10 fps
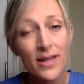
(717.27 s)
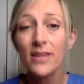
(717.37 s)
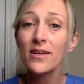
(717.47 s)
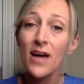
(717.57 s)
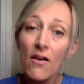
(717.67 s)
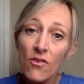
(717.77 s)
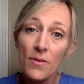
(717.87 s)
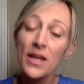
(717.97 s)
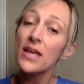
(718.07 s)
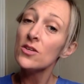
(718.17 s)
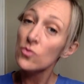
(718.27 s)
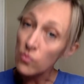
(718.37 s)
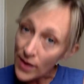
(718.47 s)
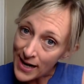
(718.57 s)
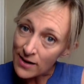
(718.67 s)
The government is
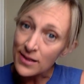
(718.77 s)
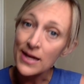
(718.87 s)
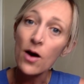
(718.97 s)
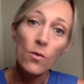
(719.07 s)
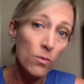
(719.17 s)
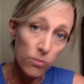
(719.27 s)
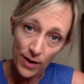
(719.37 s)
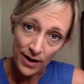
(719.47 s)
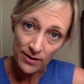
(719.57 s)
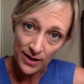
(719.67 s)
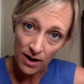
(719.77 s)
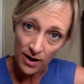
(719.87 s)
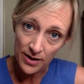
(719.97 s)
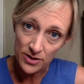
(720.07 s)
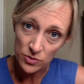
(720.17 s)
rarely, rarely
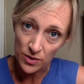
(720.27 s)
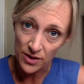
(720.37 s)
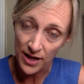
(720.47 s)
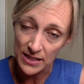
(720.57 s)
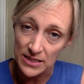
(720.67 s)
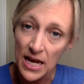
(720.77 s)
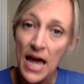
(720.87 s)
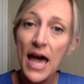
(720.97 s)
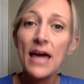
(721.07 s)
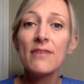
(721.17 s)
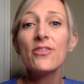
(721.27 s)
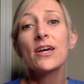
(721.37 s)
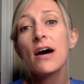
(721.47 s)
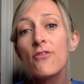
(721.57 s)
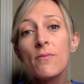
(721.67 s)
honest with us. And if the
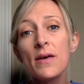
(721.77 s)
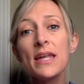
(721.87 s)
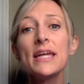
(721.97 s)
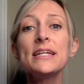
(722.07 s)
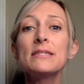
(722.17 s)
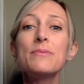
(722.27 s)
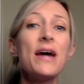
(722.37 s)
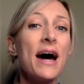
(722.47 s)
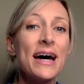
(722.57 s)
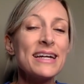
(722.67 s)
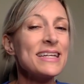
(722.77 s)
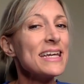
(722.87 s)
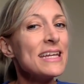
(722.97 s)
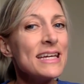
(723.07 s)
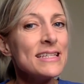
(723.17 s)
government is behind any